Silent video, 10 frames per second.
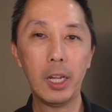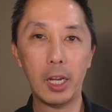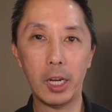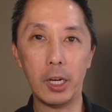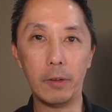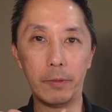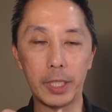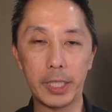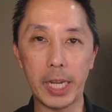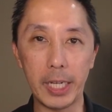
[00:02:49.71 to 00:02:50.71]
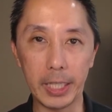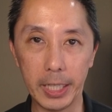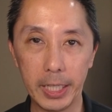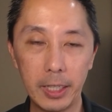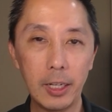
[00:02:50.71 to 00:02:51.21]
of getting
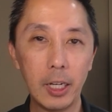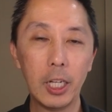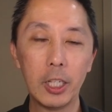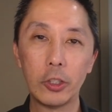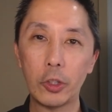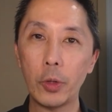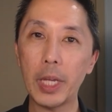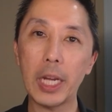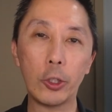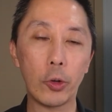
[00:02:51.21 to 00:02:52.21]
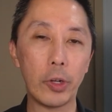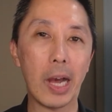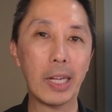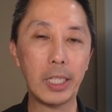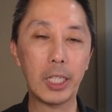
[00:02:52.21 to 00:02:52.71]
in so that you're
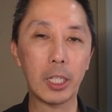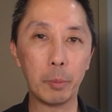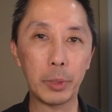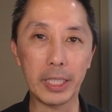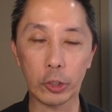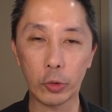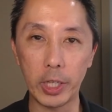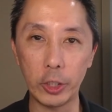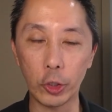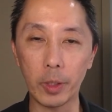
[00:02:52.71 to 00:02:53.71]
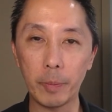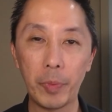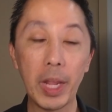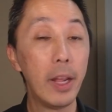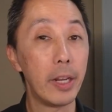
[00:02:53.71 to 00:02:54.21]
not a complete stranger.
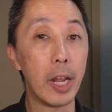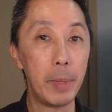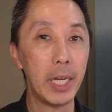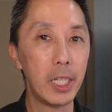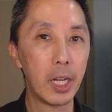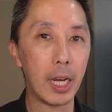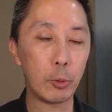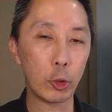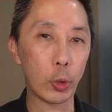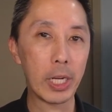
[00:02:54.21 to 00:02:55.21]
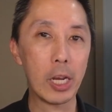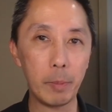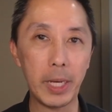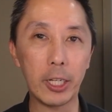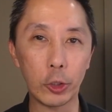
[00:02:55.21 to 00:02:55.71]
Now, many times your account
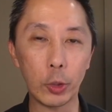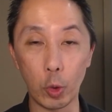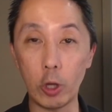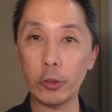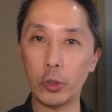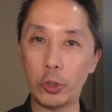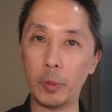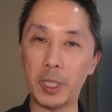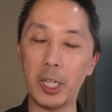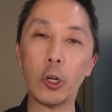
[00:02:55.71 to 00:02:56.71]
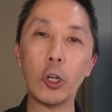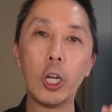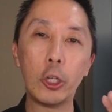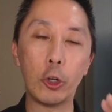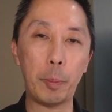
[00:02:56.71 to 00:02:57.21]
manager, we're also assuming here
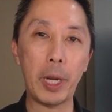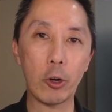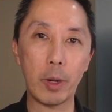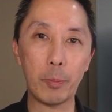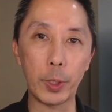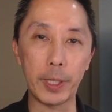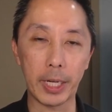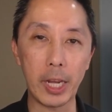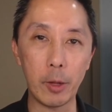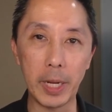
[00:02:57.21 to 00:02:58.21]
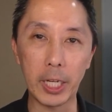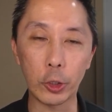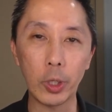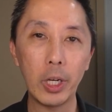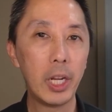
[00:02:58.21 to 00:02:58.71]
you're paired up with an account
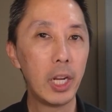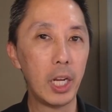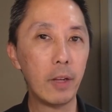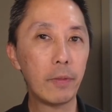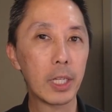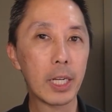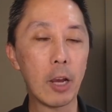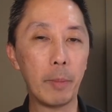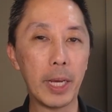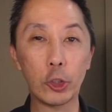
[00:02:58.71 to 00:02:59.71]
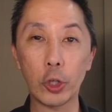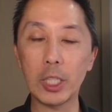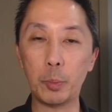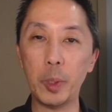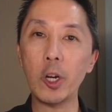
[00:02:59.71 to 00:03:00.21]
manager. If the account manager
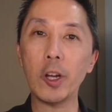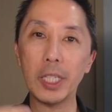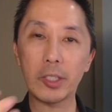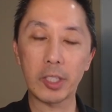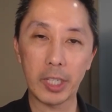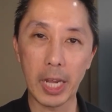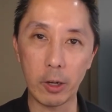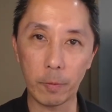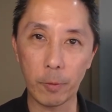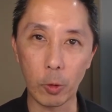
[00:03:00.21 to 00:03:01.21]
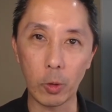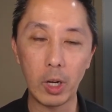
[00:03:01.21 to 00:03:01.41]
has been on this account for